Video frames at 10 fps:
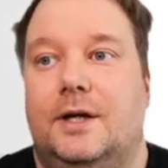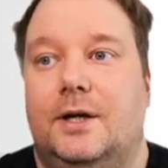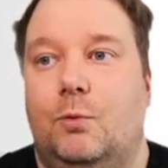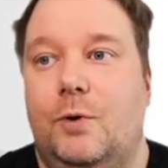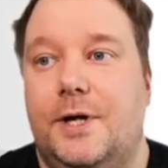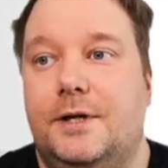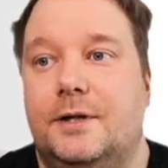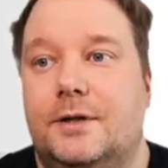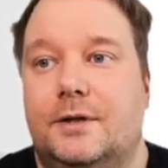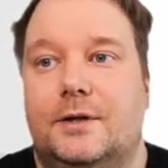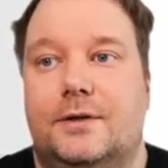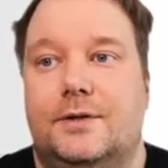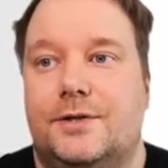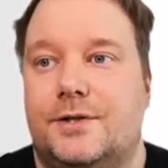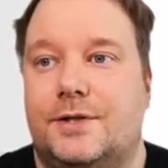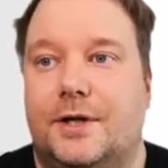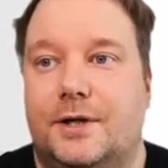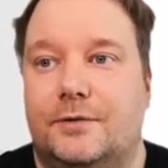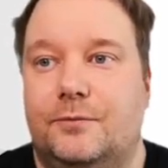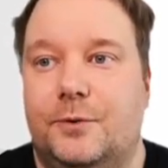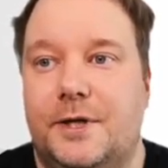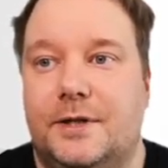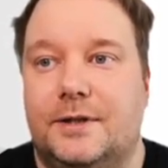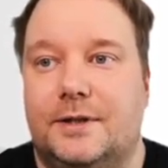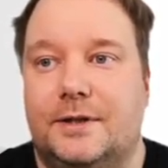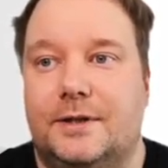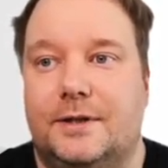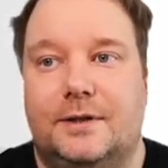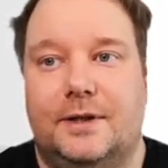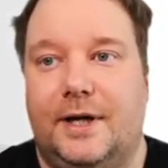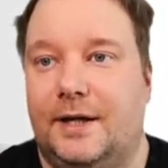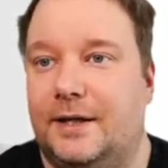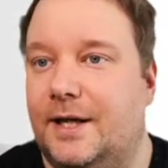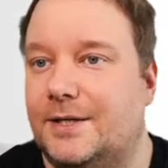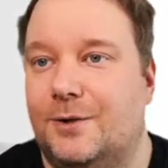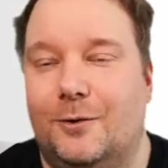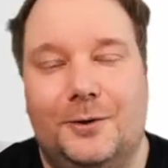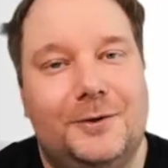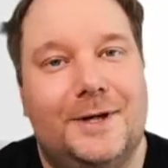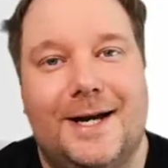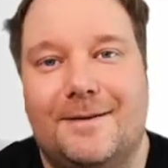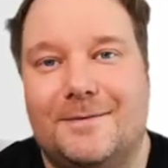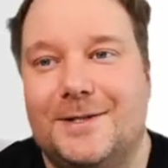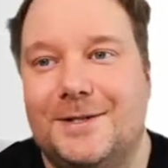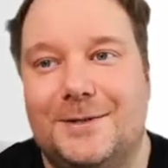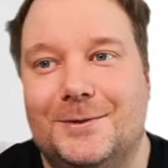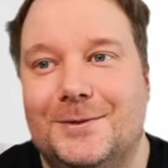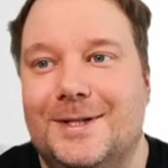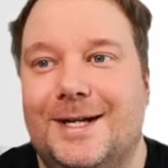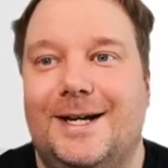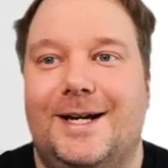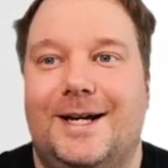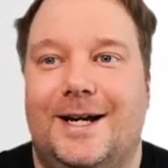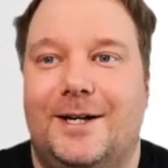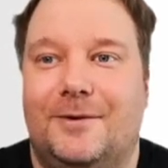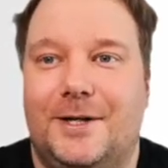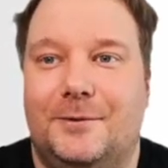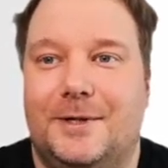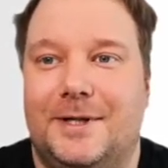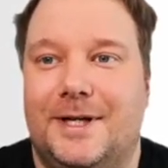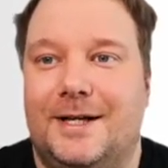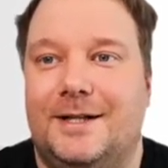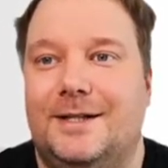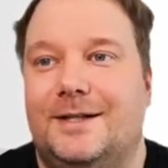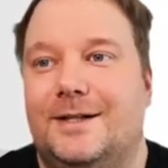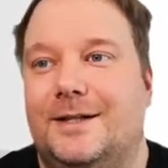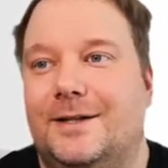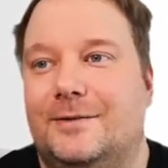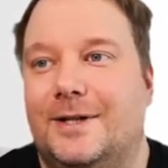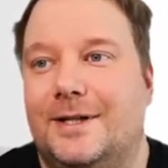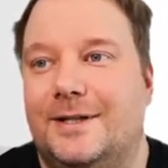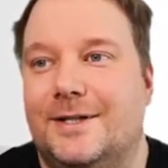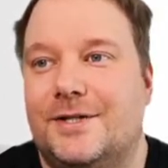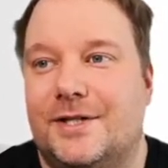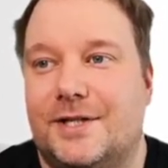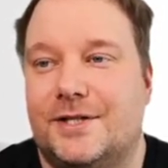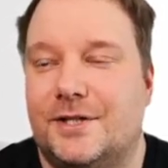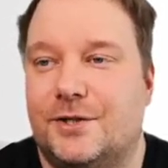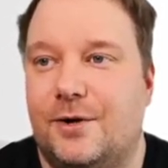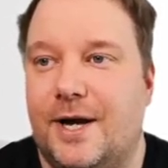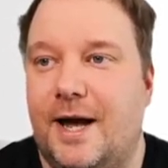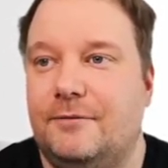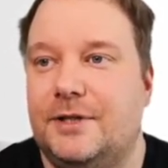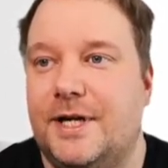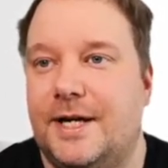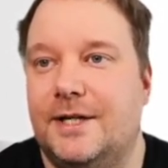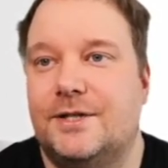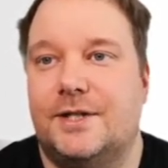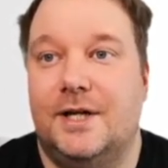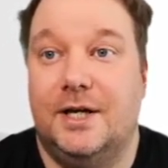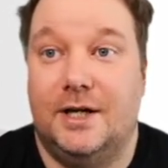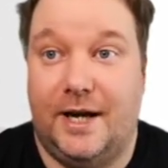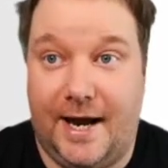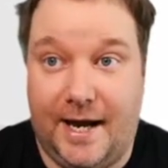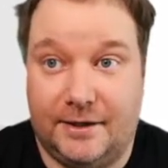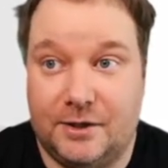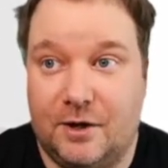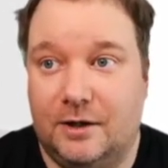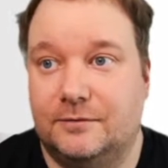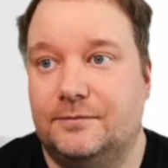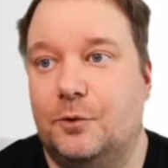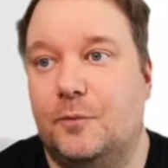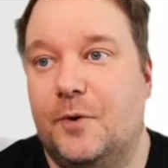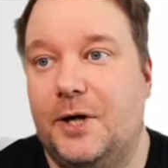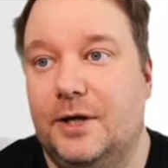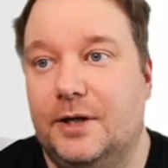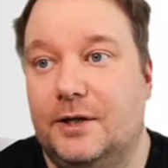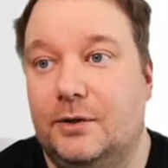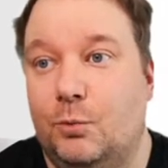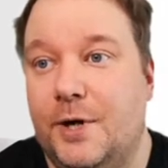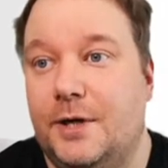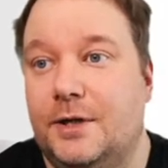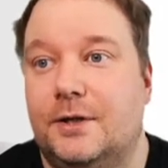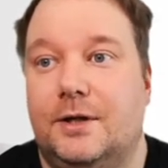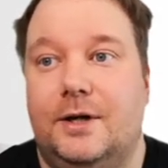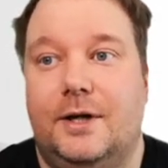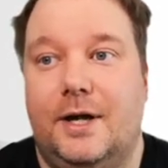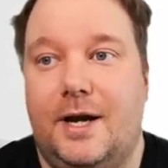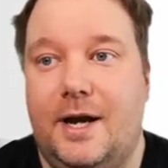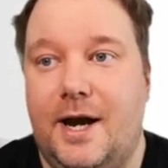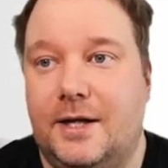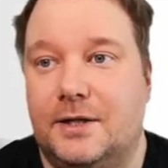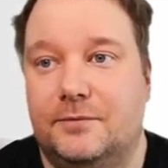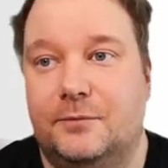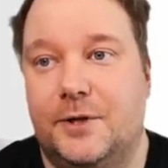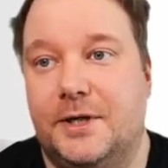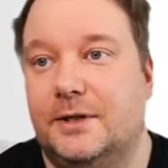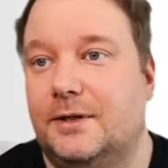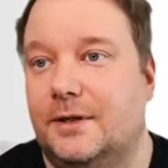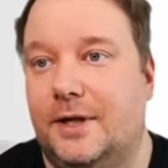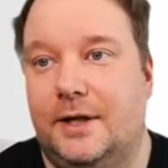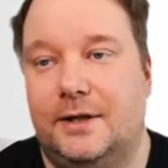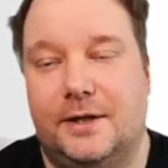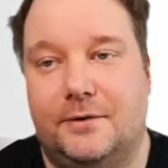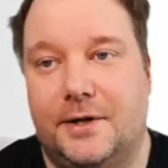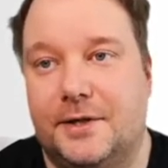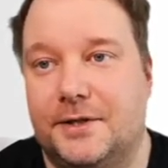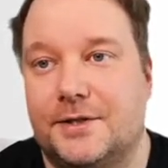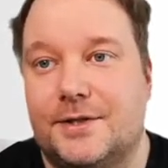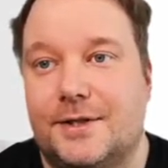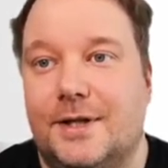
week, star of week. And that's all you have to do. And if I do it again and I go like this and I say, so I have the date, add a column for me, week, end of week. And there it is.